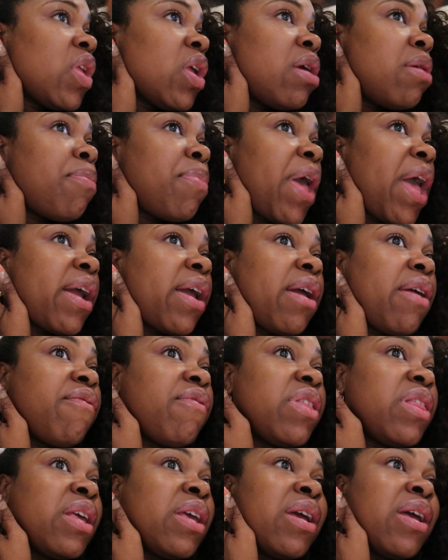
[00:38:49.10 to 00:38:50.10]
and pack
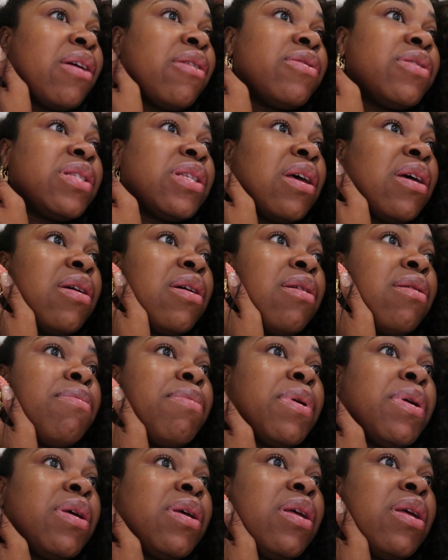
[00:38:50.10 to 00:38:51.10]
everything else up
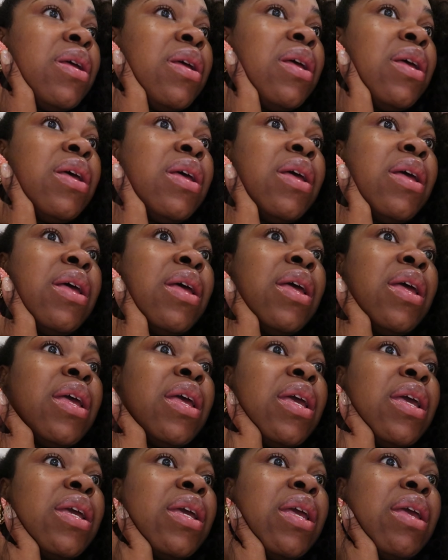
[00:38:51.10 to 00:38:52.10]

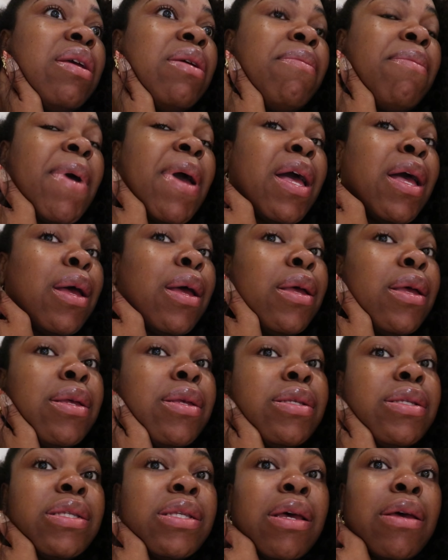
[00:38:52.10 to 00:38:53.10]
and get
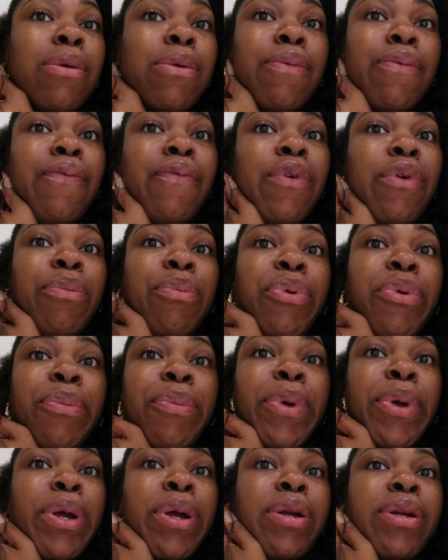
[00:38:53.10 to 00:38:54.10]
myself
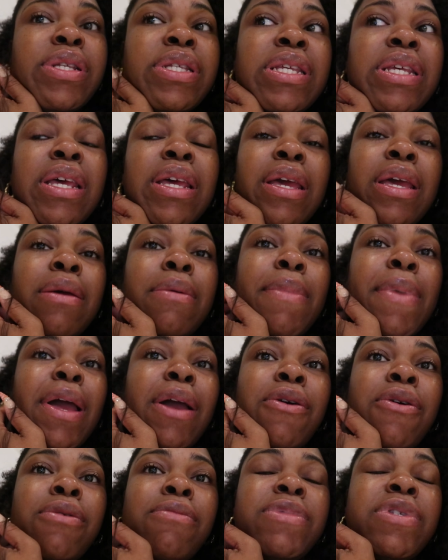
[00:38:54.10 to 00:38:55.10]
prepared to head
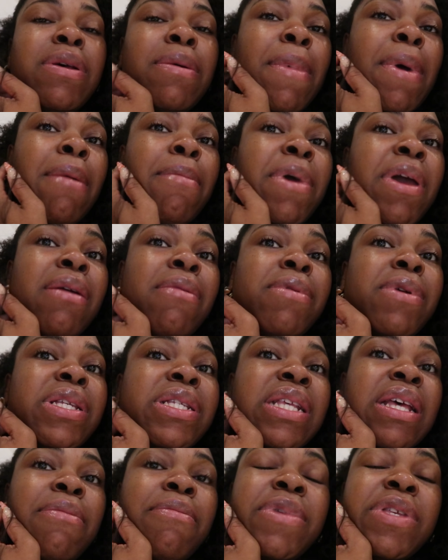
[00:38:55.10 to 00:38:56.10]
back home to my
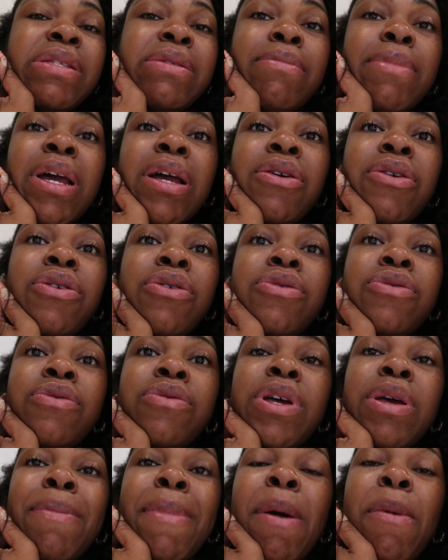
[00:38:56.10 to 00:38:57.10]
babies. I miss my
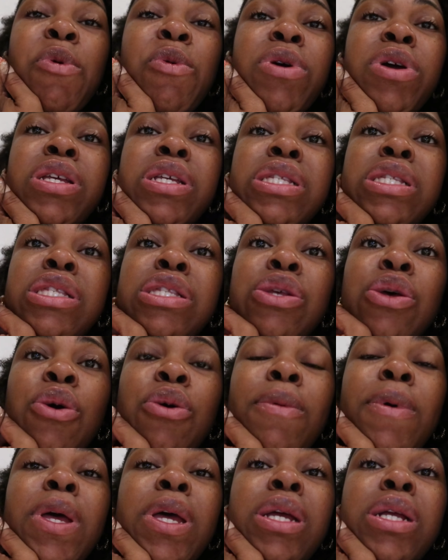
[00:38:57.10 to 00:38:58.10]
girl and my boys
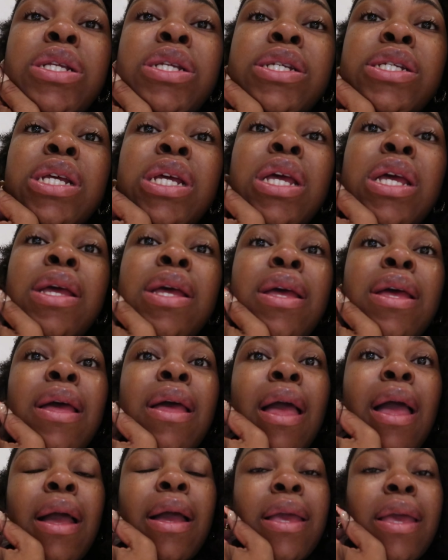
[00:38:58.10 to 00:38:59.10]
so much.
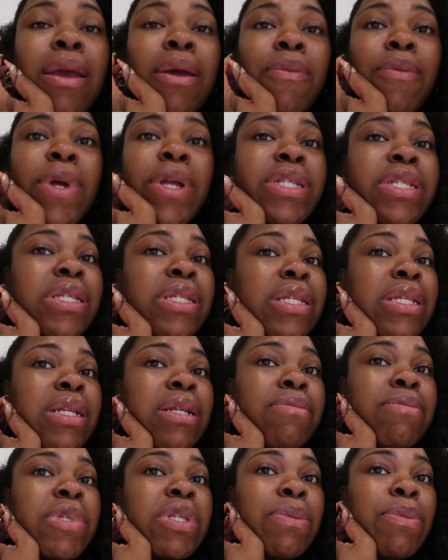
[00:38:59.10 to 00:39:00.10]
I can't wait to see
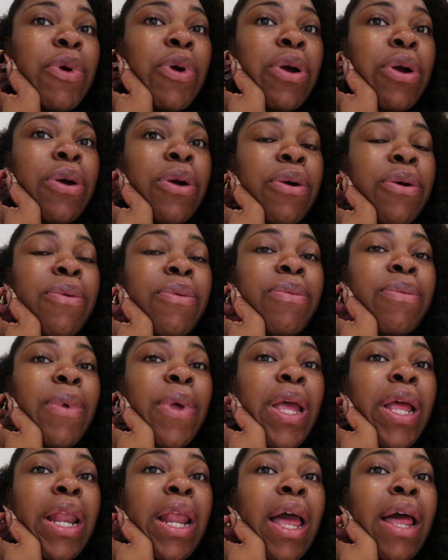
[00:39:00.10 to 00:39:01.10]
them tomorrow.
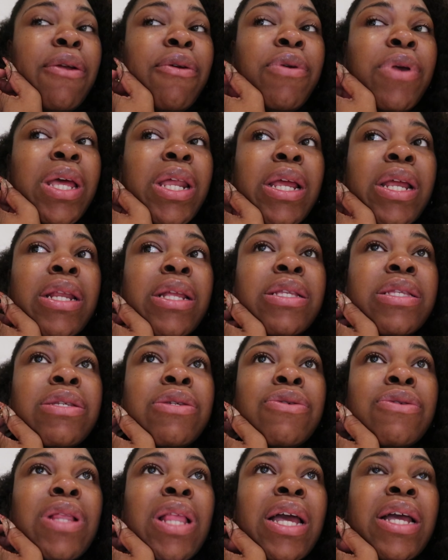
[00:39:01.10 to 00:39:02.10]
And I don't get in
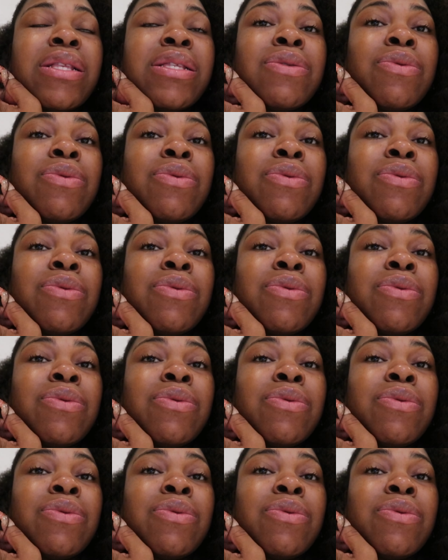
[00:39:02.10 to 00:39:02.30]
until like